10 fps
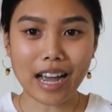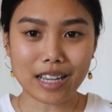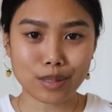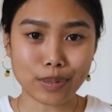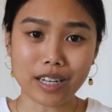
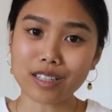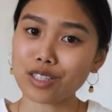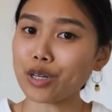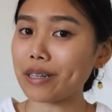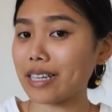has
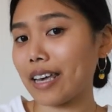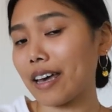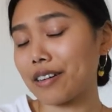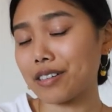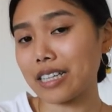buttons going
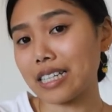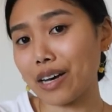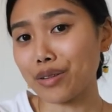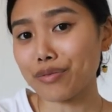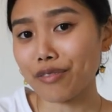diagonally
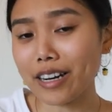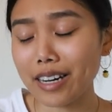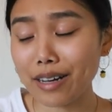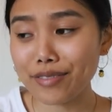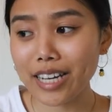down the
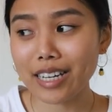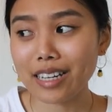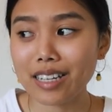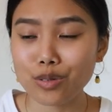front of it.